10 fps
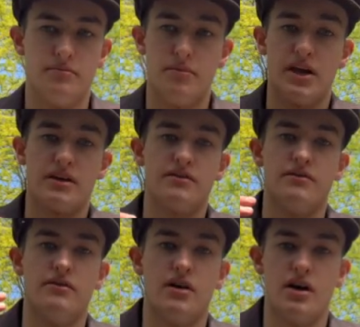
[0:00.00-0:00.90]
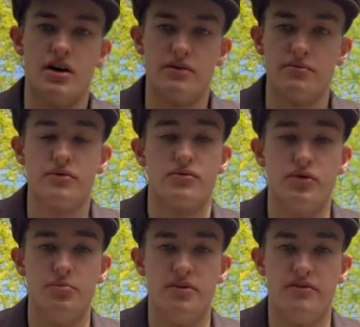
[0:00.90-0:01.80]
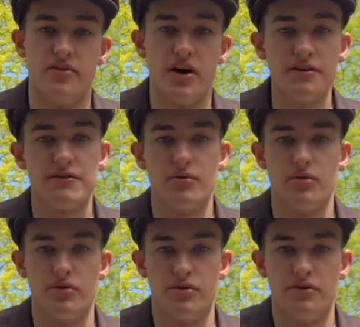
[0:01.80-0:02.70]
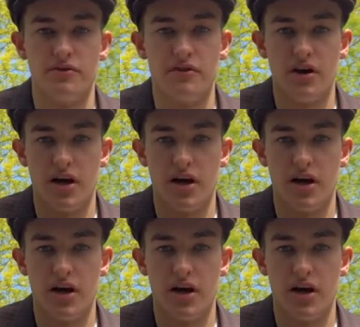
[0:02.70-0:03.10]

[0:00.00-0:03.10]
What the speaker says: make a group of high schoolers